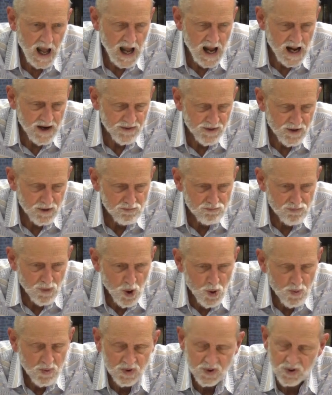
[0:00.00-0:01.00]
at the
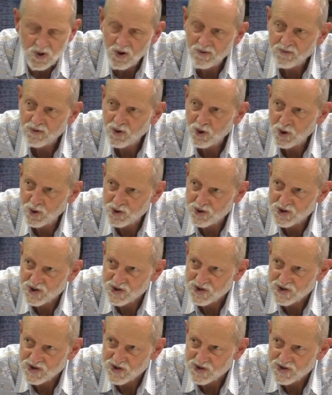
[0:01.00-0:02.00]
moment of
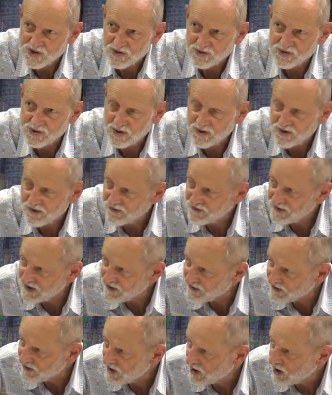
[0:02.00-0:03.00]
consciousness. So the
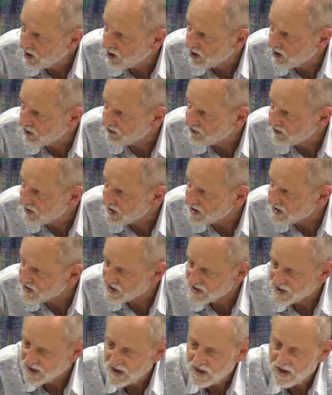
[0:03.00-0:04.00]
fifth of
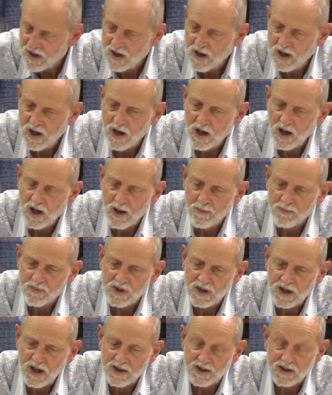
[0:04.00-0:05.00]
these um,
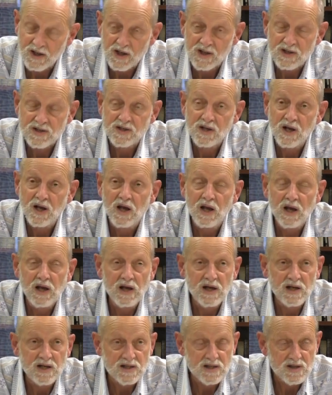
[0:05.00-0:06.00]
khandhas
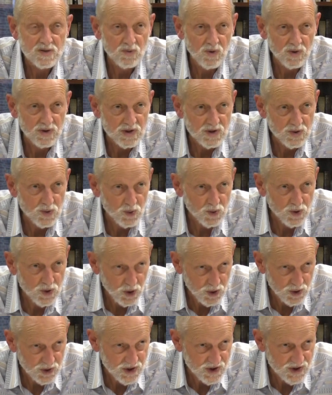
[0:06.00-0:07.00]
is what is called
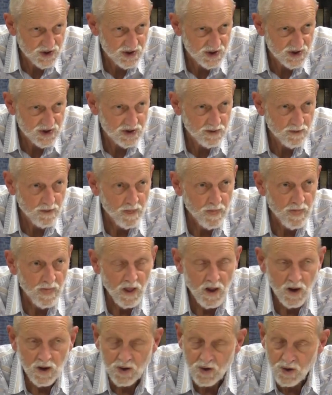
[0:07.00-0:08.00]
consciousness.
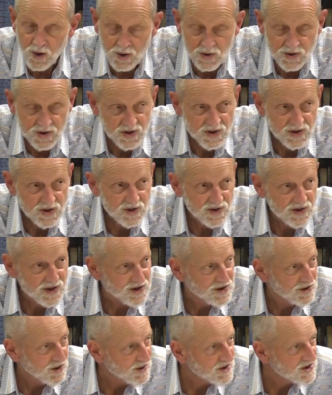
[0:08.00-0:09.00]
Consciousness
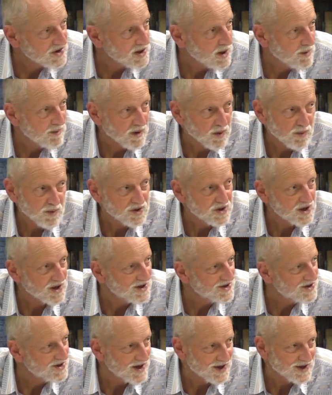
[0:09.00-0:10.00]
is not something which
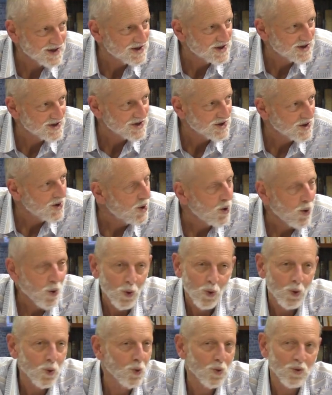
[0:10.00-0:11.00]
exists
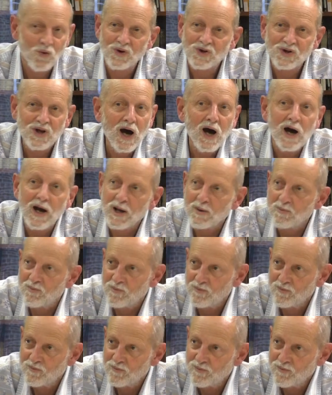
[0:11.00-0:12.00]
all the time.
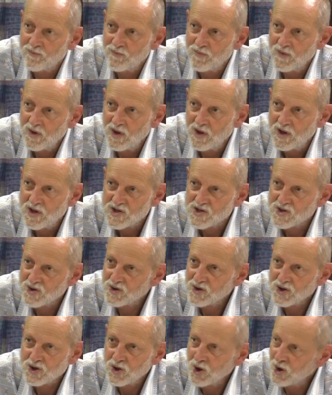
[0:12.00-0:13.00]
It's
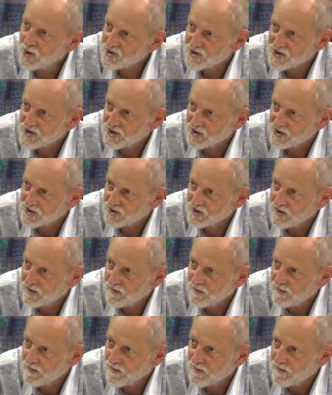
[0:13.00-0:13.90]
not a constant.